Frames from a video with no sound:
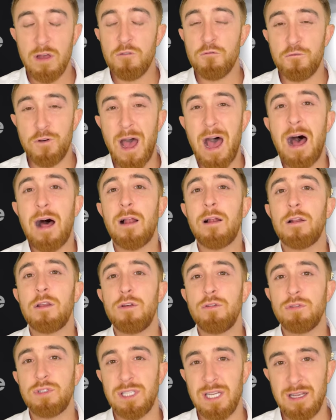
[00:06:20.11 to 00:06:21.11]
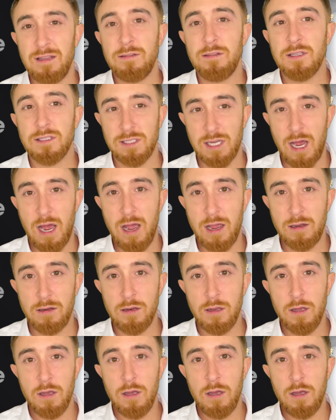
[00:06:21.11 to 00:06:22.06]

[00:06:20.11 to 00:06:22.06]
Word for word: values in design